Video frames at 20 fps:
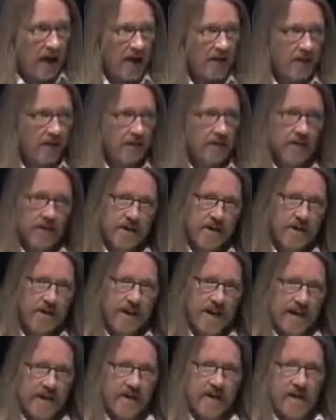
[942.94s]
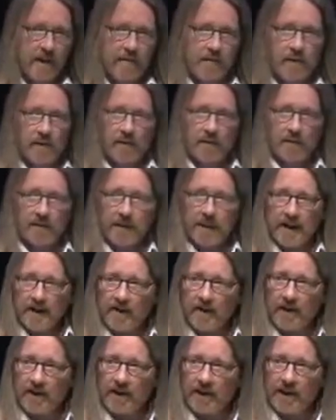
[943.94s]
I would guess that
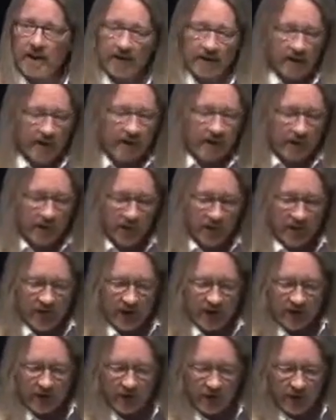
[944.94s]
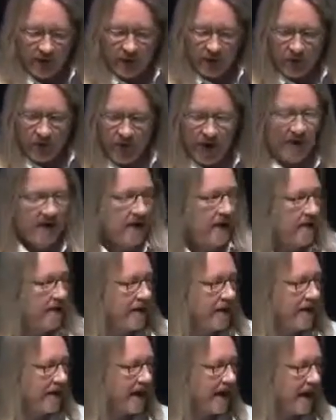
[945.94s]
probably 30 to 50% of you do this
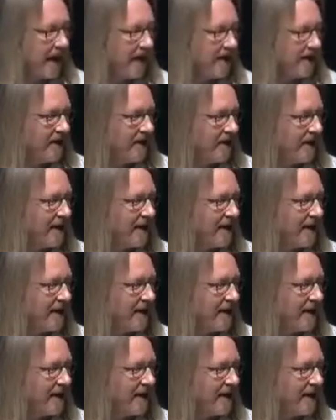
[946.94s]
every day.